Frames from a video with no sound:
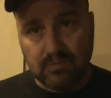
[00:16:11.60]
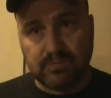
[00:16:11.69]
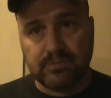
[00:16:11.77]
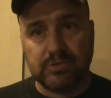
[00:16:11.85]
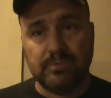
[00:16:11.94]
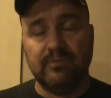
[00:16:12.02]

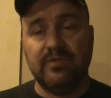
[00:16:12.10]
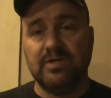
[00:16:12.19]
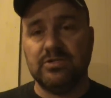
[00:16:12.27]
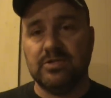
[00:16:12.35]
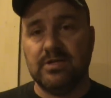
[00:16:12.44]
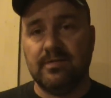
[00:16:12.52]

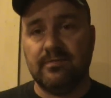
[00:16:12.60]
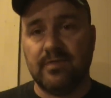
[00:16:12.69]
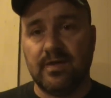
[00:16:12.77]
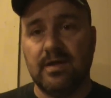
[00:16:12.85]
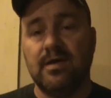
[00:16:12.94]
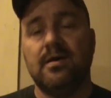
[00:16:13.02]
supervision and
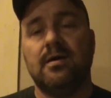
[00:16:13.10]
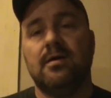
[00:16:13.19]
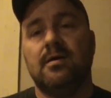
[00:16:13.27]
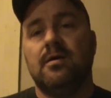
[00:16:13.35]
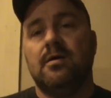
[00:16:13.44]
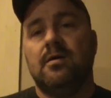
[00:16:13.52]
everything.
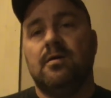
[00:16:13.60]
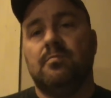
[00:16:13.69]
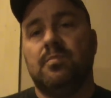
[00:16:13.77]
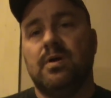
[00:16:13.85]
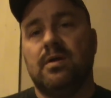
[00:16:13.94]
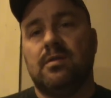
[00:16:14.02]

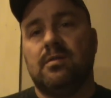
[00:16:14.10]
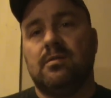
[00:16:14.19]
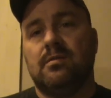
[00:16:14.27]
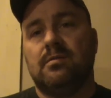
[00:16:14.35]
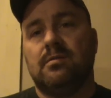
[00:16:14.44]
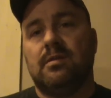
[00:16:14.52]
But
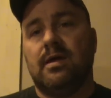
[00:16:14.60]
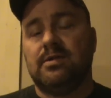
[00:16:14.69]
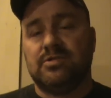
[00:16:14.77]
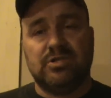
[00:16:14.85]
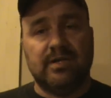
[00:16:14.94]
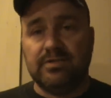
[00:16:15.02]
they
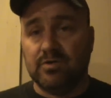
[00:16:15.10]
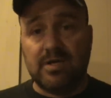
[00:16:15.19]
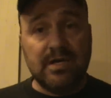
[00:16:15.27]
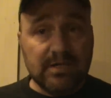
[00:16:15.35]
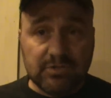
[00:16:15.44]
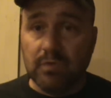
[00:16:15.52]
just let their
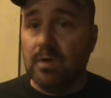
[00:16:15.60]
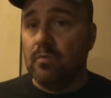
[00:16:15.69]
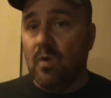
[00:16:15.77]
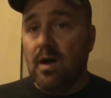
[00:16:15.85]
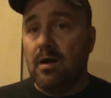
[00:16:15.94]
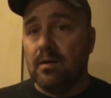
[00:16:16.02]
kids run
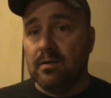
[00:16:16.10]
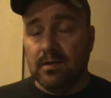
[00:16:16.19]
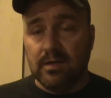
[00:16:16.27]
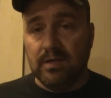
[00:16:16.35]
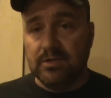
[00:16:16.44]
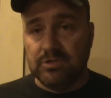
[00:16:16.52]
wild in the
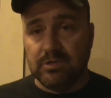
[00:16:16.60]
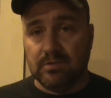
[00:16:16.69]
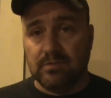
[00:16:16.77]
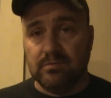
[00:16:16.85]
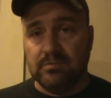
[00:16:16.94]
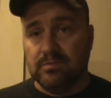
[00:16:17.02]
gun
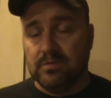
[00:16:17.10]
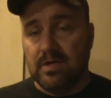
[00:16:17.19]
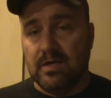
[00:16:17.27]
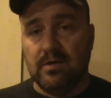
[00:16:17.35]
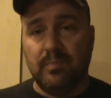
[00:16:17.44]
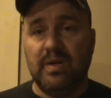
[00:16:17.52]
show,
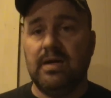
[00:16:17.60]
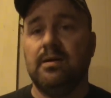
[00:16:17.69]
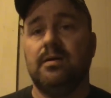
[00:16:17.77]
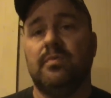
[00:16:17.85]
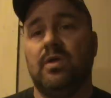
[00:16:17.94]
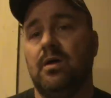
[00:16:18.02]
and they're picking
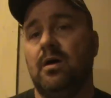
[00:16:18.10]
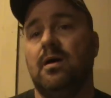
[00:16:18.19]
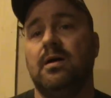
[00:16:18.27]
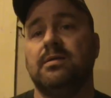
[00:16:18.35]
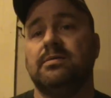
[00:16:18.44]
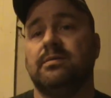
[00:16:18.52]
up the
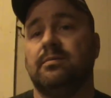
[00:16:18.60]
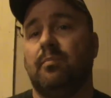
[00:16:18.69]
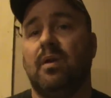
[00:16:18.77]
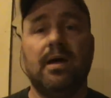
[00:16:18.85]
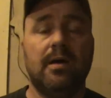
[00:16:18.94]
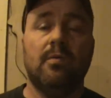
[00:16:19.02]
guns and
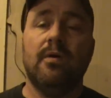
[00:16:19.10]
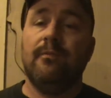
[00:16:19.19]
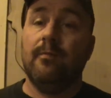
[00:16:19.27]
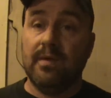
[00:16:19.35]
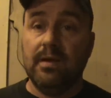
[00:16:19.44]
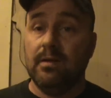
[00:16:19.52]
playing with
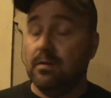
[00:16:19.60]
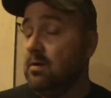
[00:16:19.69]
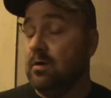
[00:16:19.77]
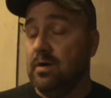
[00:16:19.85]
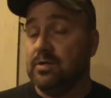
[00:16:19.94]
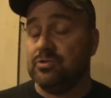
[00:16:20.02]
them, and then
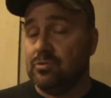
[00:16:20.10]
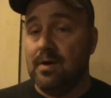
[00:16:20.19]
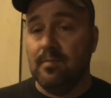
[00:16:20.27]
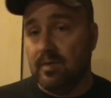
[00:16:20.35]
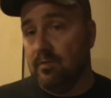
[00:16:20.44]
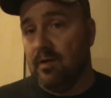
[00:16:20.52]
they're
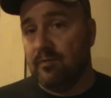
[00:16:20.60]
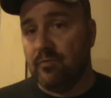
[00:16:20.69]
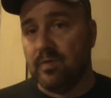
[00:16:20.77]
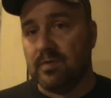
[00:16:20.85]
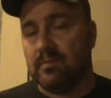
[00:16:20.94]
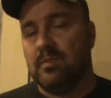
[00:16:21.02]
extremely rough
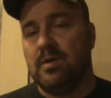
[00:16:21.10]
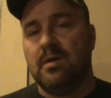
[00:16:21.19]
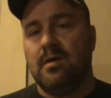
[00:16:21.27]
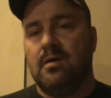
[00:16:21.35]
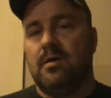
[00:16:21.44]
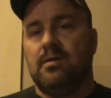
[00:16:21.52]
with them.
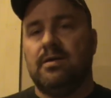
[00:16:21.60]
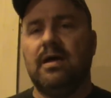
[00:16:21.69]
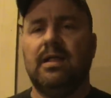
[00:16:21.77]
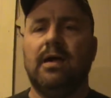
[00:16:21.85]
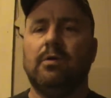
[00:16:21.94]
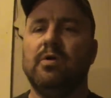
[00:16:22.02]
Take
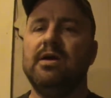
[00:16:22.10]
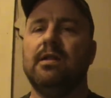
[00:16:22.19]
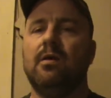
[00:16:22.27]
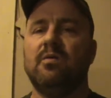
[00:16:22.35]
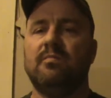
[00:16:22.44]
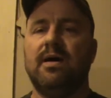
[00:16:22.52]
like a
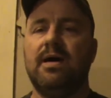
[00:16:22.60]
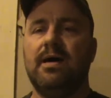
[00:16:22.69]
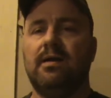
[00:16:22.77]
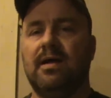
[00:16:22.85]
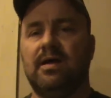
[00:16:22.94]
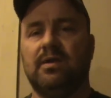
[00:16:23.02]
reloading
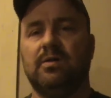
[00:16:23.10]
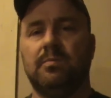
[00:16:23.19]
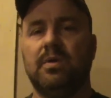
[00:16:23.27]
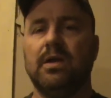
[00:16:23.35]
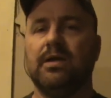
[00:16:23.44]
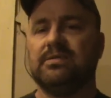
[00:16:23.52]
bag, like little
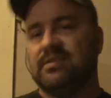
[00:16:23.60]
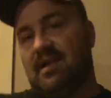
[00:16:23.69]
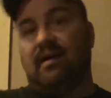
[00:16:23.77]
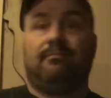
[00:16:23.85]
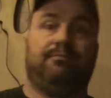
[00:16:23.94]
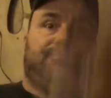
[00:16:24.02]
bullets, and like